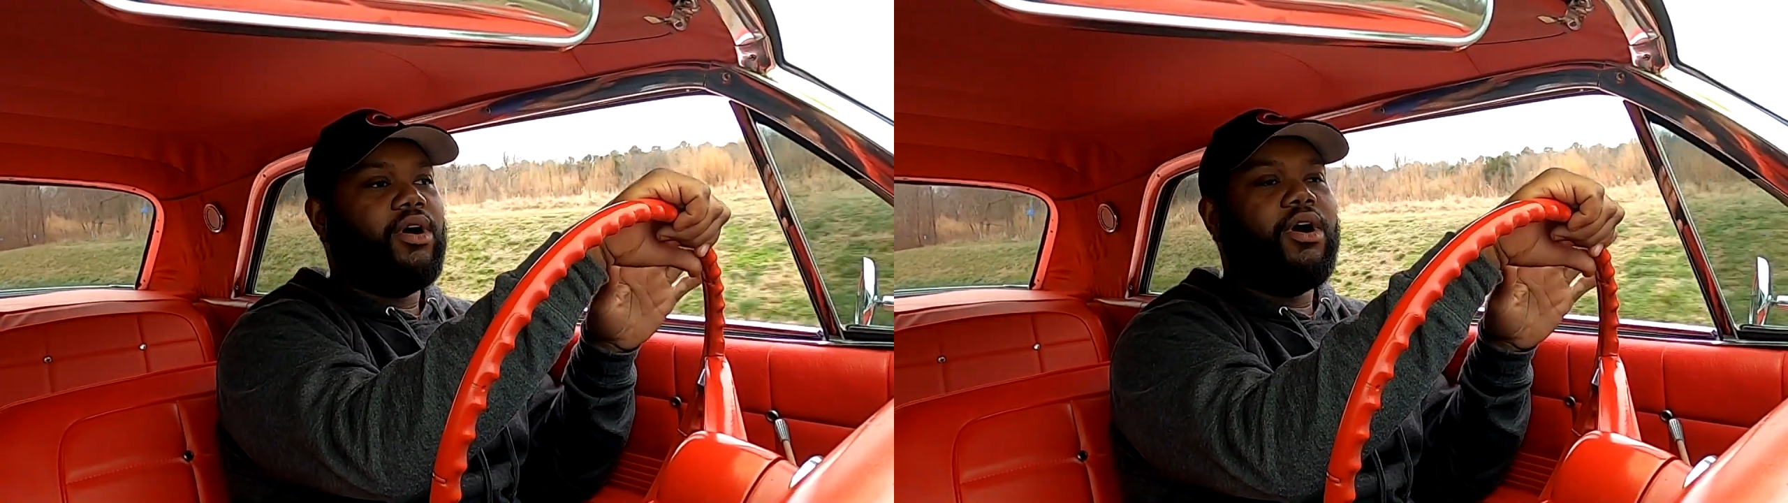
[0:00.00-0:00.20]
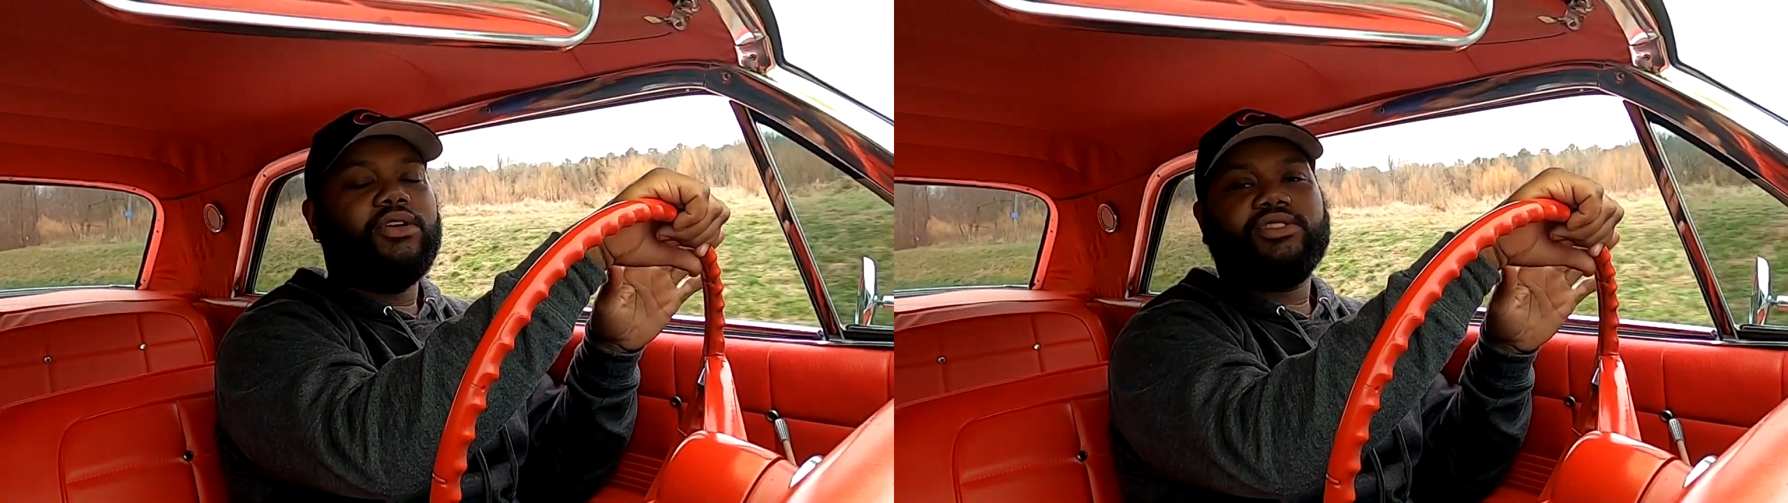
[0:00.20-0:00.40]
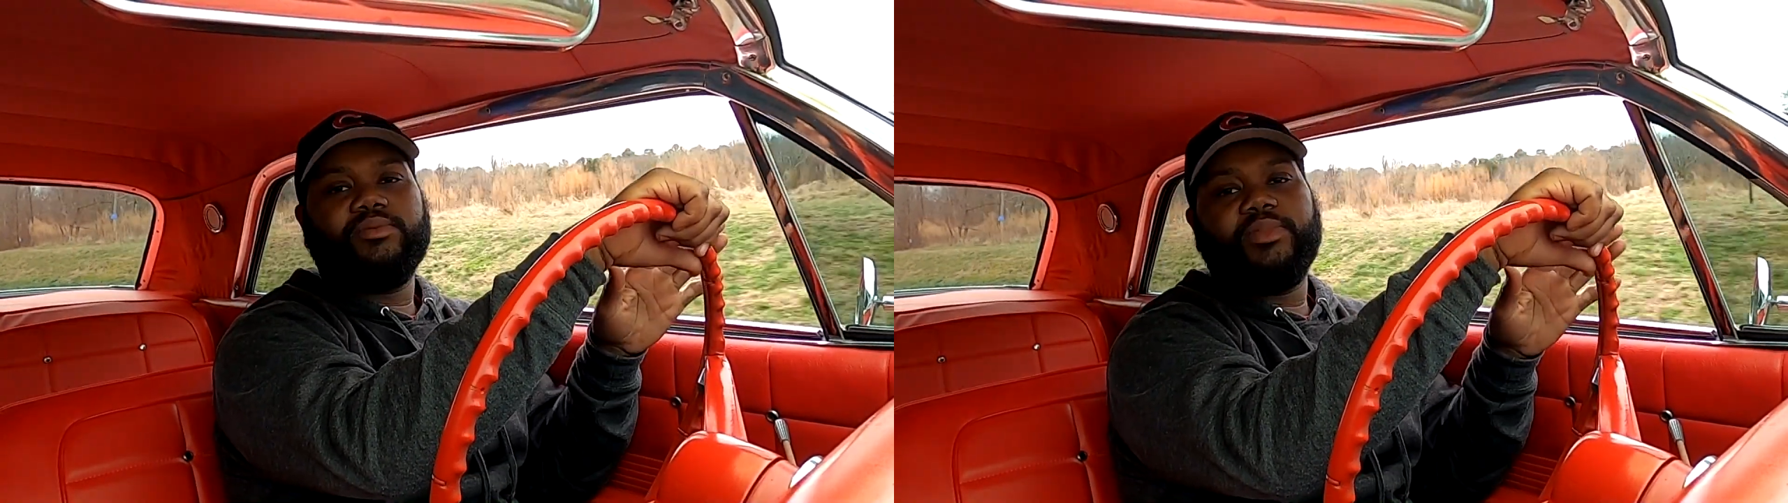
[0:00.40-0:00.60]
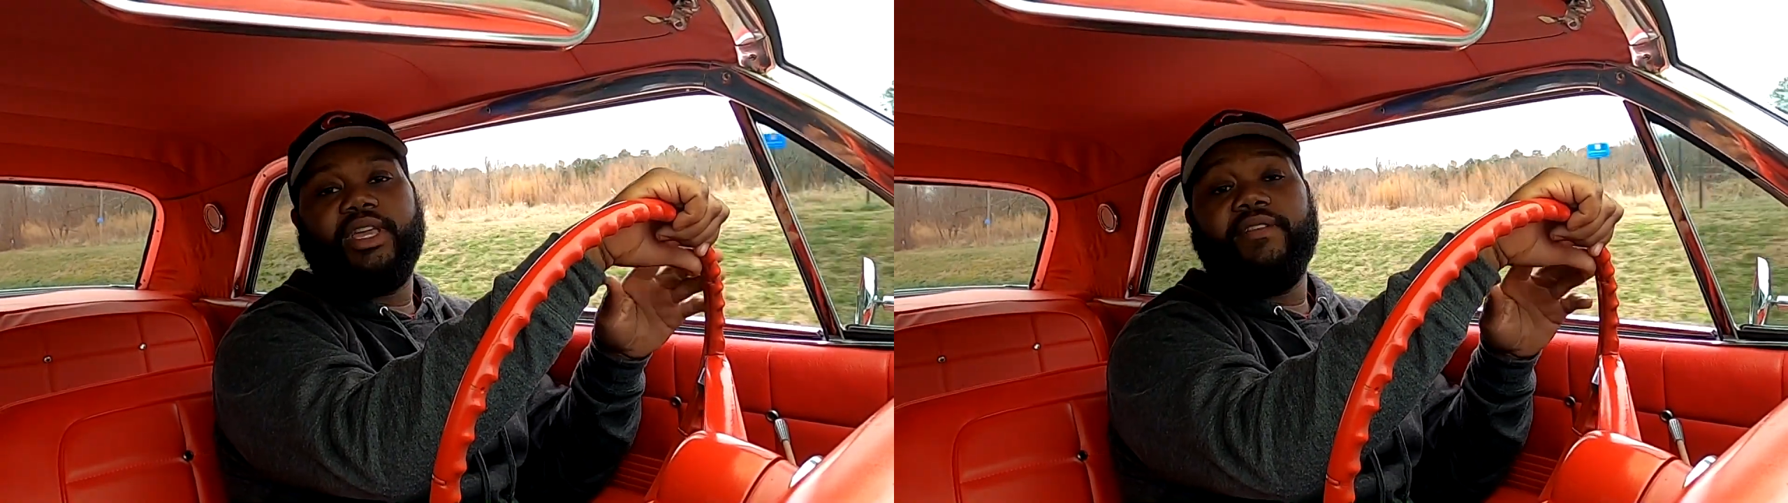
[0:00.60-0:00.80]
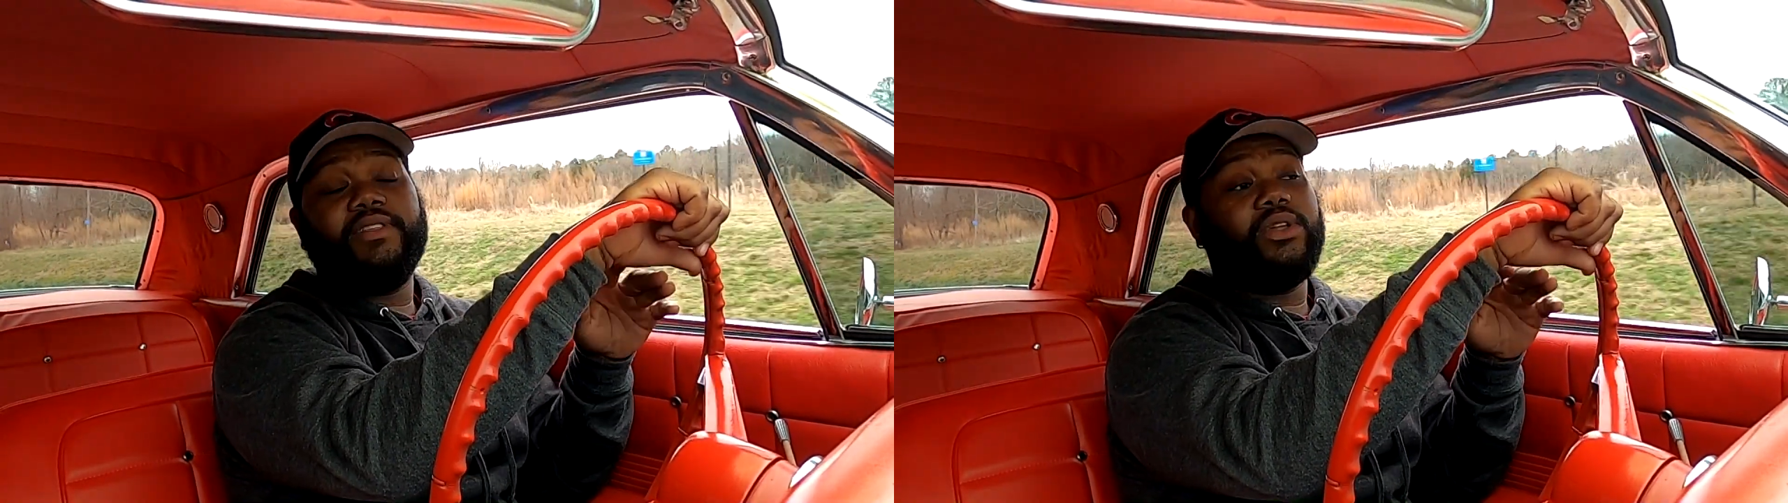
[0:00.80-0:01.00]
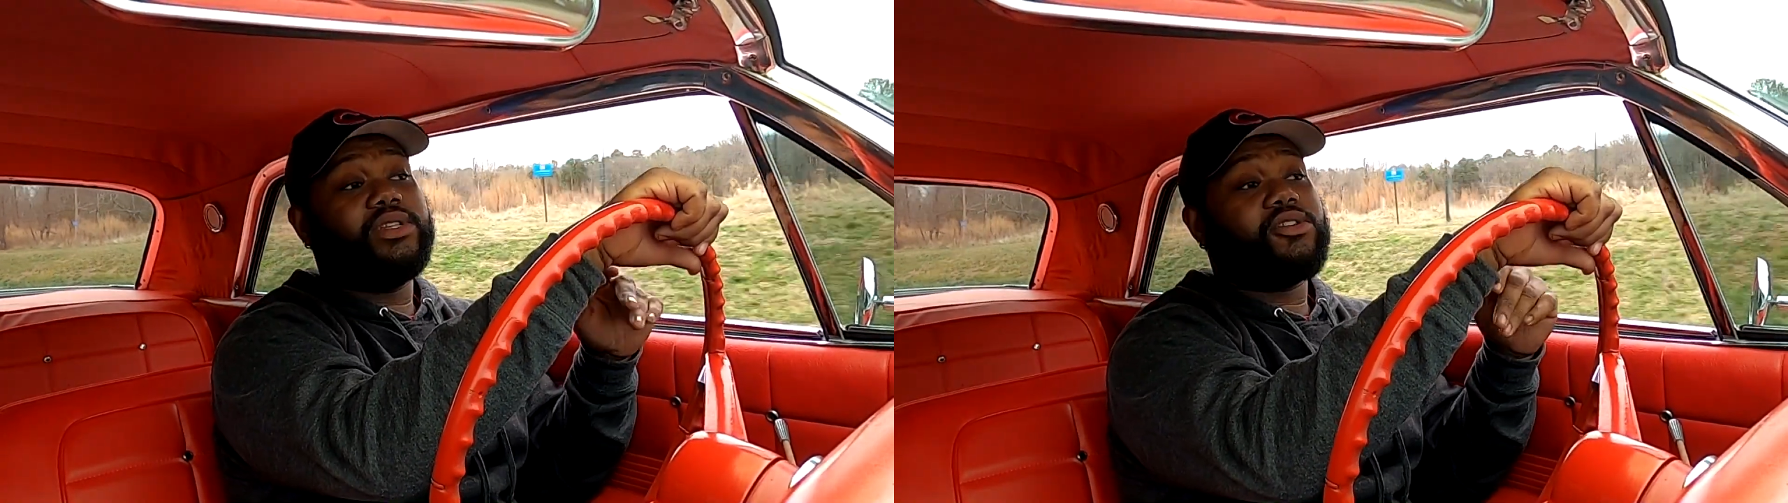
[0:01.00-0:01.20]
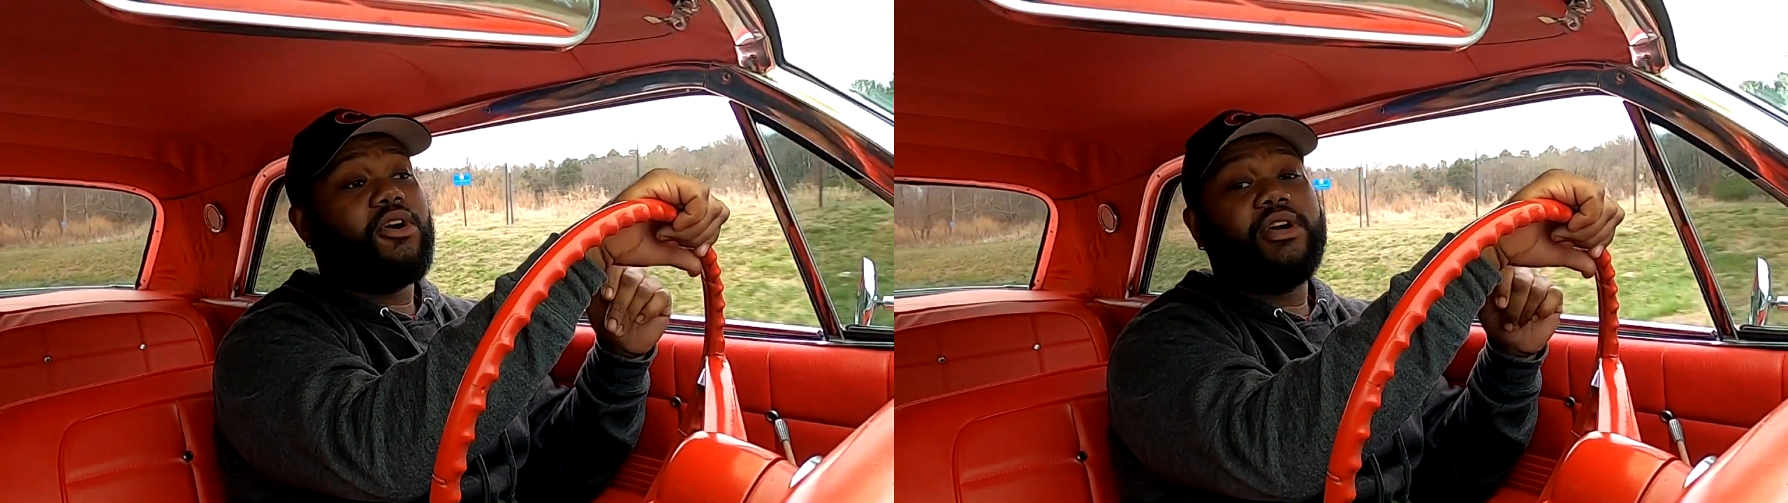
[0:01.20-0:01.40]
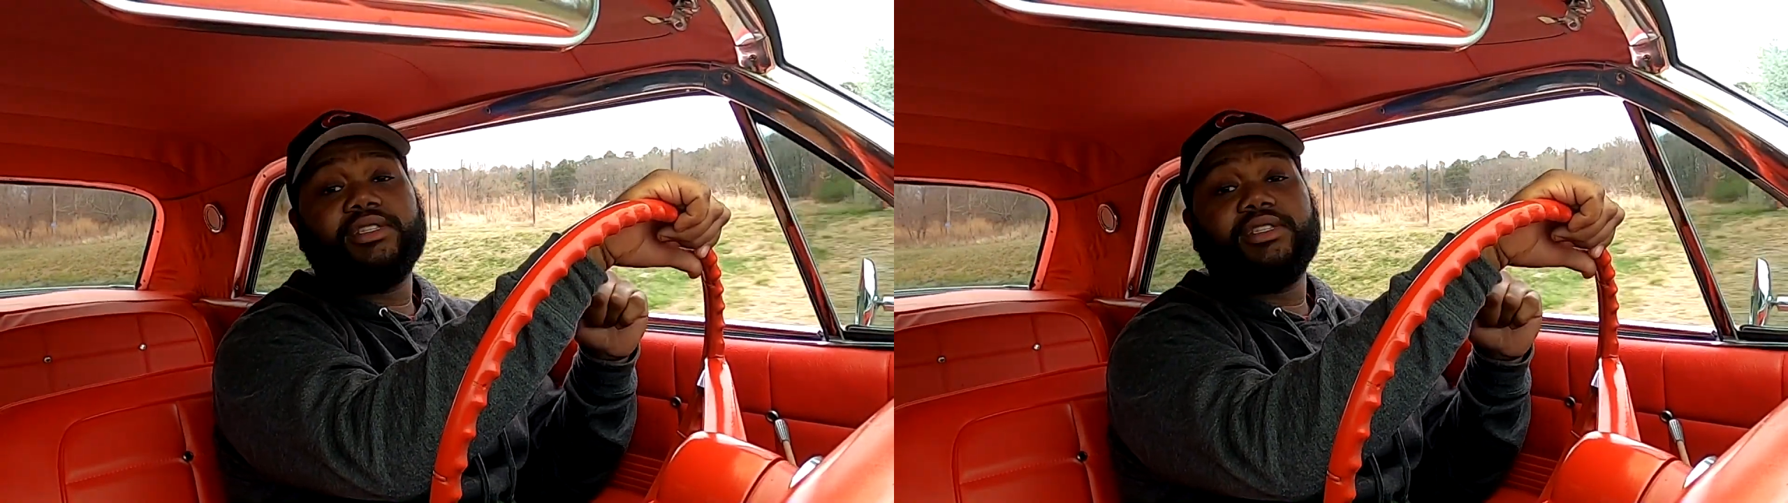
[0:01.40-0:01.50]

awesome. Even though this car